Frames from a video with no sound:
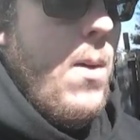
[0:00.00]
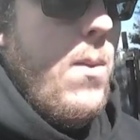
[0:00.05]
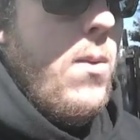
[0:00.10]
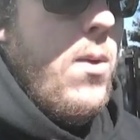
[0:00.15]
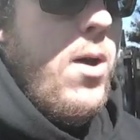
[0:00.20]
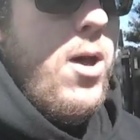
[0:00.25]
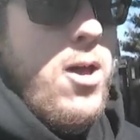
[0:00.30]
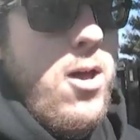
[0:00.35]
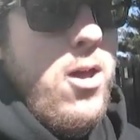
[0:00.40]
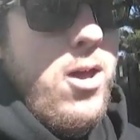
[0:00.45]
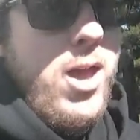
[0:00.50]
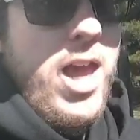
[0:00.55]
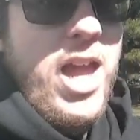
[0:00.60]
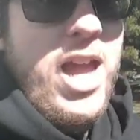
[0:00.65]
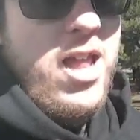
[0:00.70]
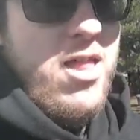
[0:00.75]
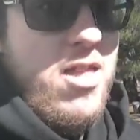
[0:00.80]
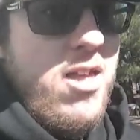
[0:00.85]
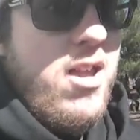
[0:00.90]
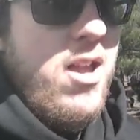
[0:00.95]
well you
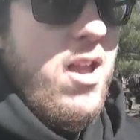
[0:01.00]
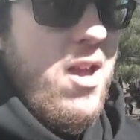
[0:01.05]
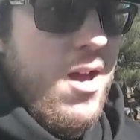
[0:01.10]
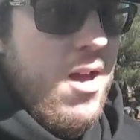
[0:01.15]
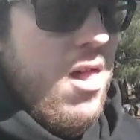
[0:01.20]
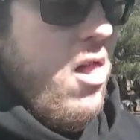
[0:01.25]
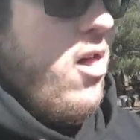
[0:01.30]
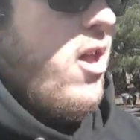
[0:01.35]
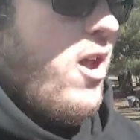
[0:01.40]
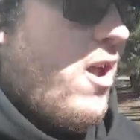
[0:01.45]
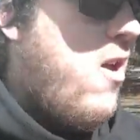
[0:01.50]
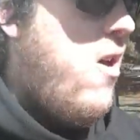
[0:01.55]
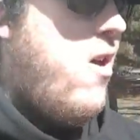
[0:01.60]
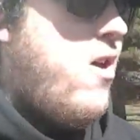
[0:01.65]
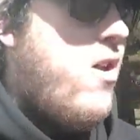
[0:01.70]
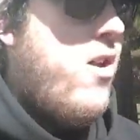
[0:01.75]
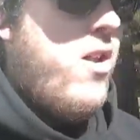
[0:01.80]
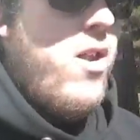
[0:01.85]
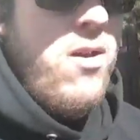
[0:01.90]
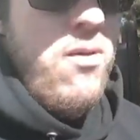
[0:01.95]
guys can click
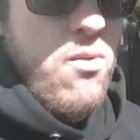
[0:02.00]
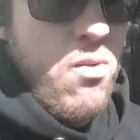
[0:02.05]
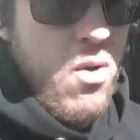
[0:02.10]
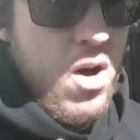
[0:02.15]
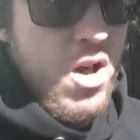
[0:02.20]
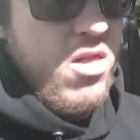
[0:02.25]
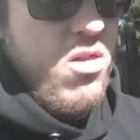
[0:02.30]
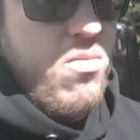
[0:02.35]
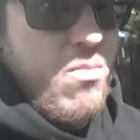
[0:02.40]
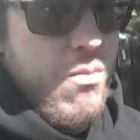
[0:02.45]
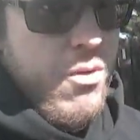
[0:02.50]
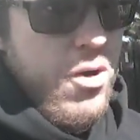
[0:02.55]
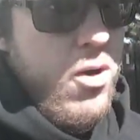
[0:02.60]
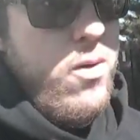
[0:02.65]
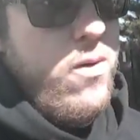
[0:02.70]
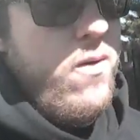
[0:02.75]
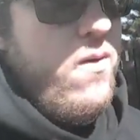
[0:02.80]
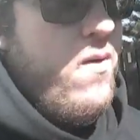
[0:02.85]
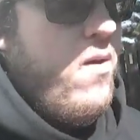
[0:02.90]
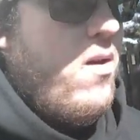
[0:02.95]
on to watch
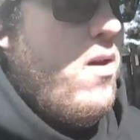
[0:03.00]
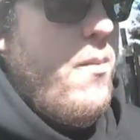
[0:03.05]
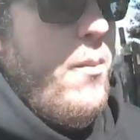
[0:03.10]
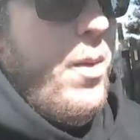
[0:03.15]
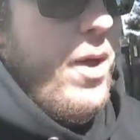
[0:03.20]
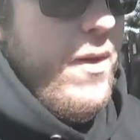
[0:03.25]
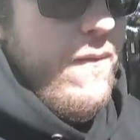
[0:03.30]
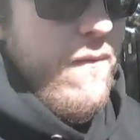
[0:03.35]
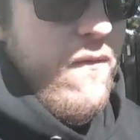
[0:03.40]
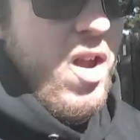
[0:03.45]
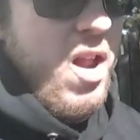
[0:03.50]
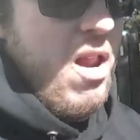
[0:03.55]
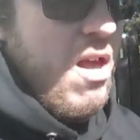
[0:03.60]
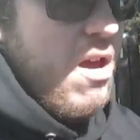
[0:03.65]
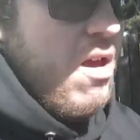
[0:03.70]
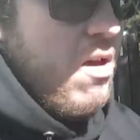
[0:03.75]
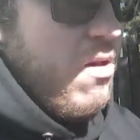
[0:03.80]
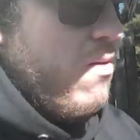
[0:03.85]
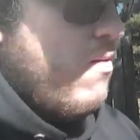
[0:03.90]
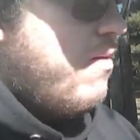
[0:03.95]
more of my
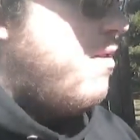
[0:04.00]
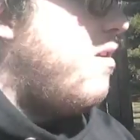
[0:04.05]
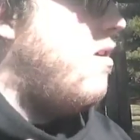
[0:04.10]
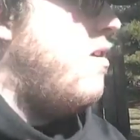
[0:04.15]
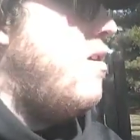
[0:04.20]
videos